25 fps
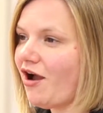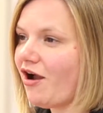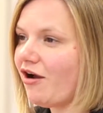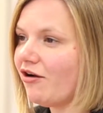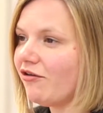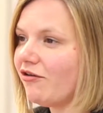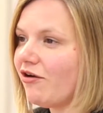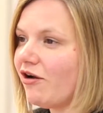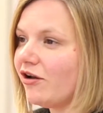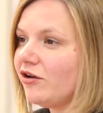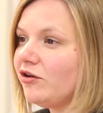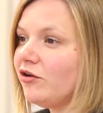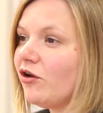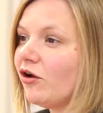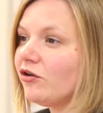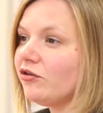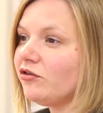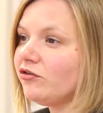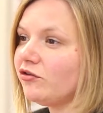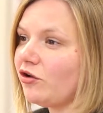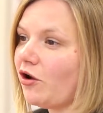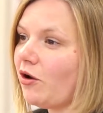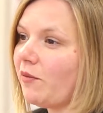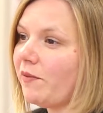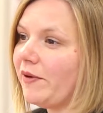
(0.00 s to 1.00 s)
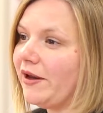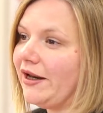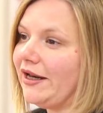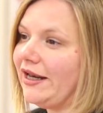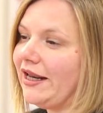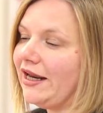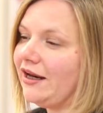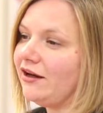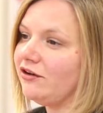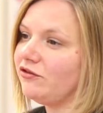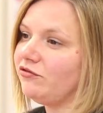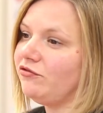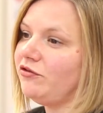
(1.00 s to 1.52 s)
are our non-topic
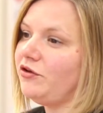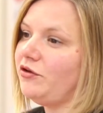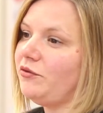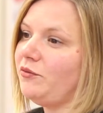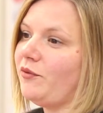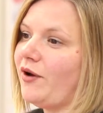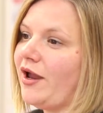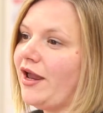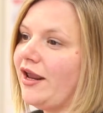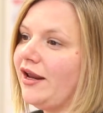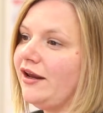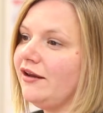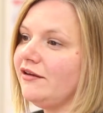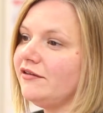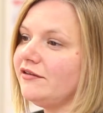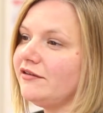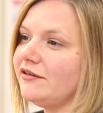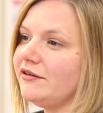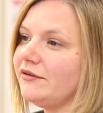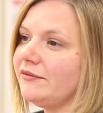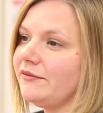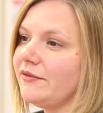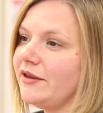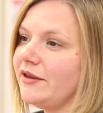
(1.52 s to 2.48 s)
linked routeways.